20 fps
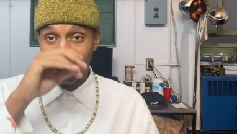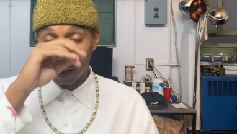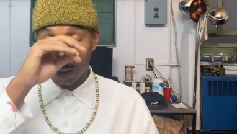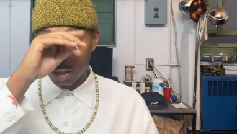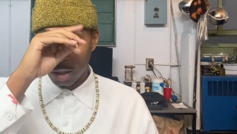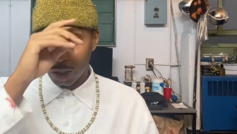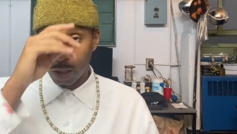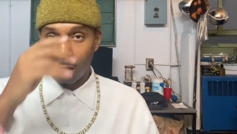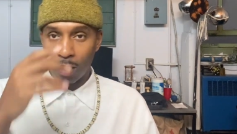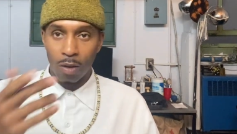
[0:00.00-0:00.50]

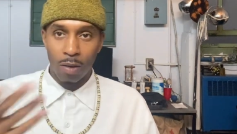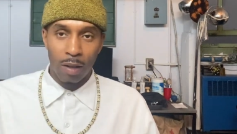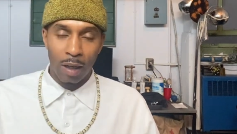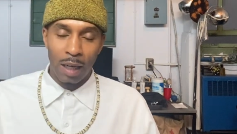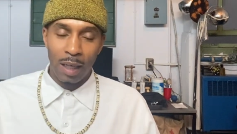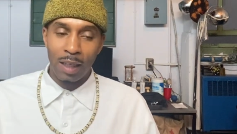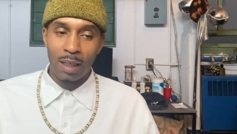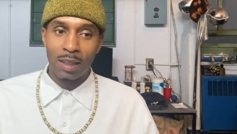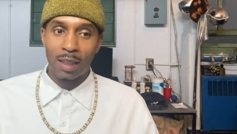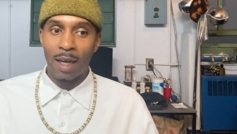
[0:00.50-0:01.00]
so
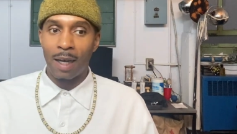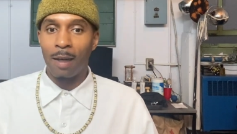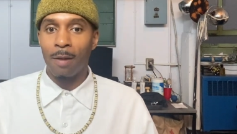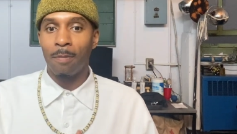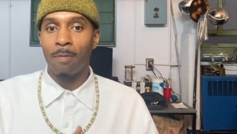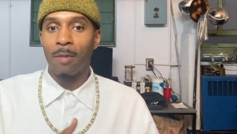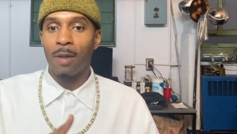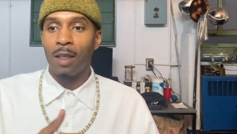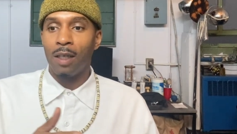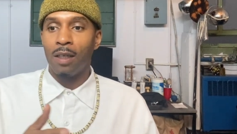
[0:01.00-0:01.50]
anytime
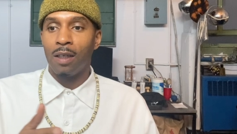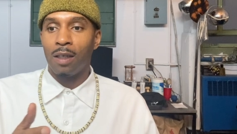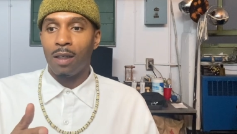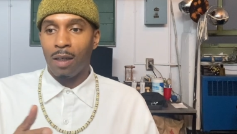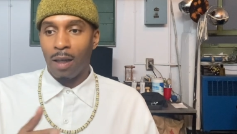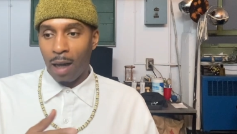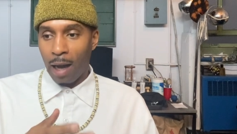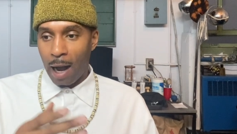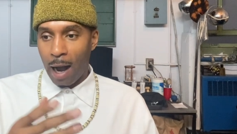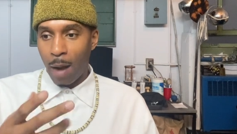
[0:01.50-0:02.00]

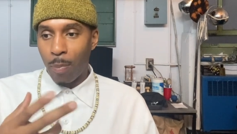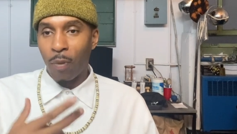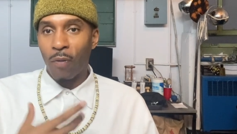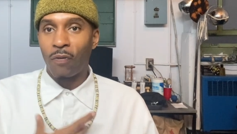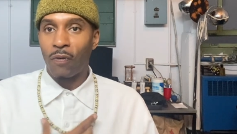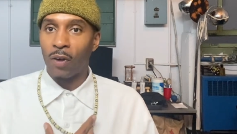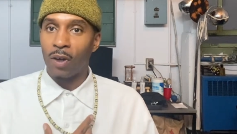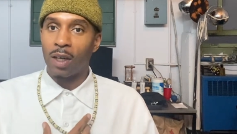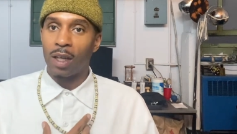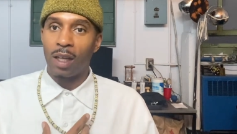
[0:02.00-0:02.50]
i
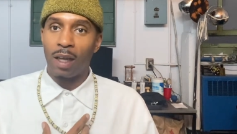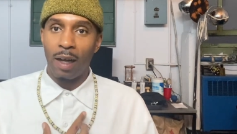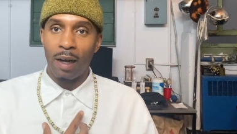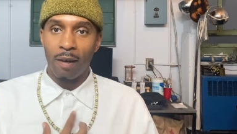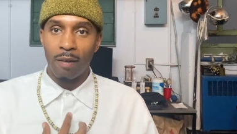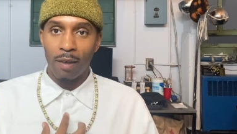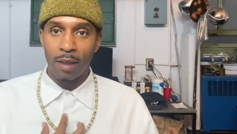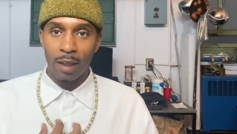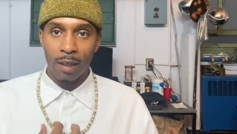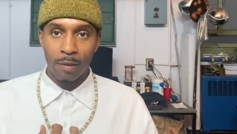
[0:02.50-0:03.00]
prefer
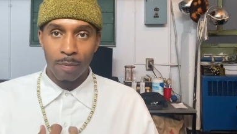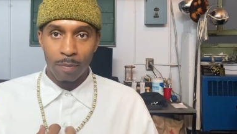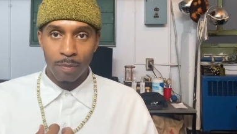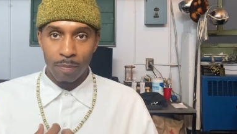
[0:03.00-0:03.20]
clarity